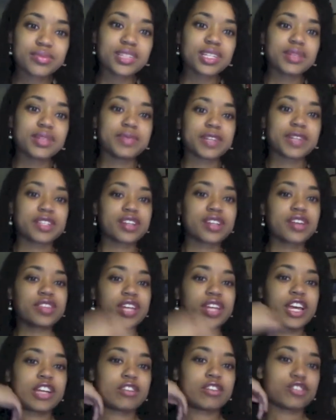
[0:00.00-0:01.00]
But not that
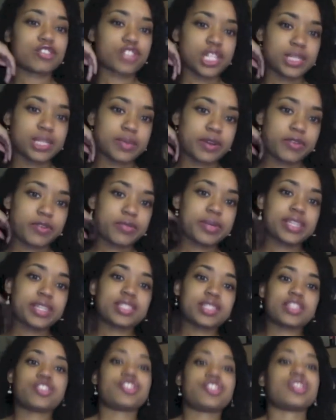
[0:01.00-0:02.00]
I don't trust my roommates,
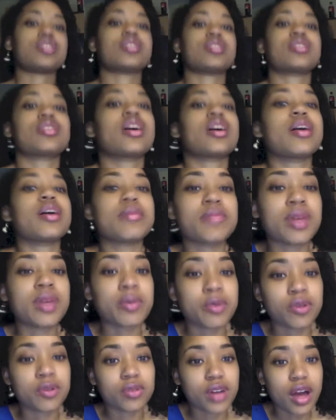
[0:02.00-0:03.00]
it's just
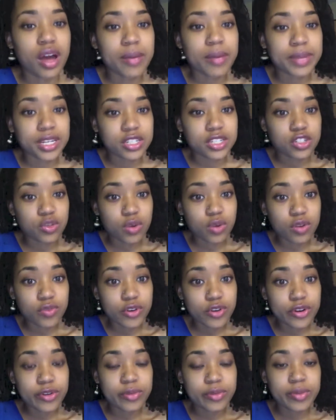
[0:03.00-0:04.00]
people come into our
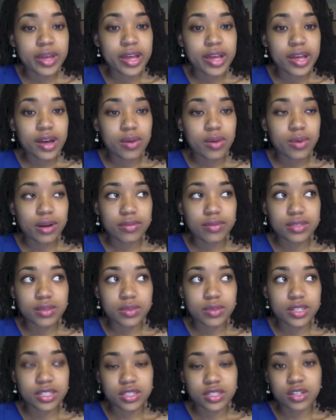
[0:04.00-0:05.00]
room. And what if
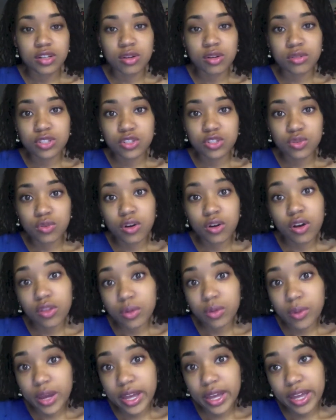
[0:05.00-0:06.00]
someone doesn't close the door all the
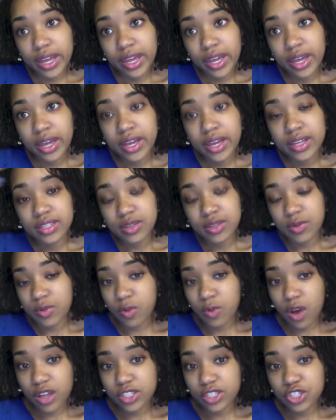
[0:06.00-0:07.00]
way? Someone
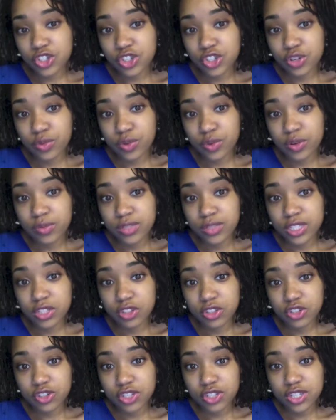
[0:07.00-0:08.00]
walks into your room, steals
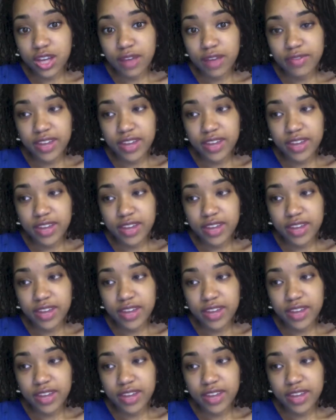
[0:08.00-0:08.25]
your stuff.